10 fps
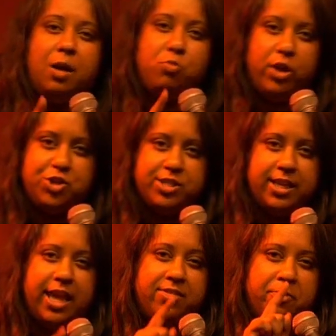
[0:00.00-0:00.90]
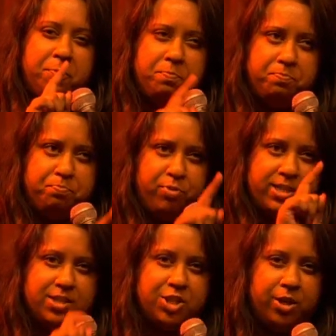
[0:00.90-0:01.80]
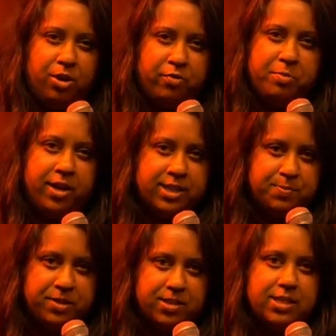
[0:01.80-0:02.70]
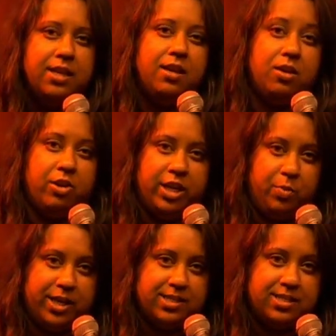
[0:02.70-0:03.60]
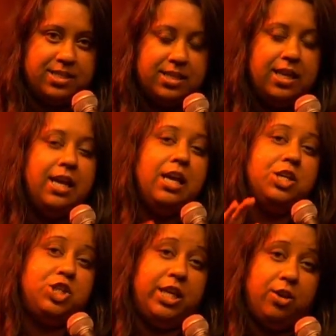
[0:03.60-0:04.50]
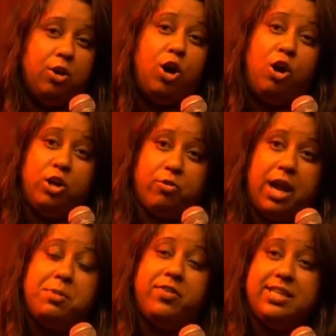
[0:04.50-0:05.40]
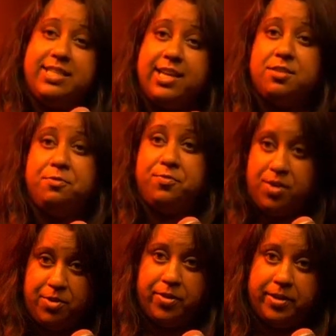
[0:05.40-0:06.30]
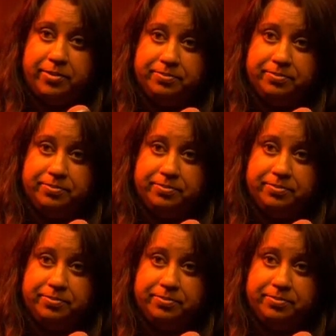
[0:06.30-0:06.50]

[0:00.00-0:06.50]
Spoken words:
I'm more interested in the present she got from her husband, Kanye West. She got a hologram of her dead father.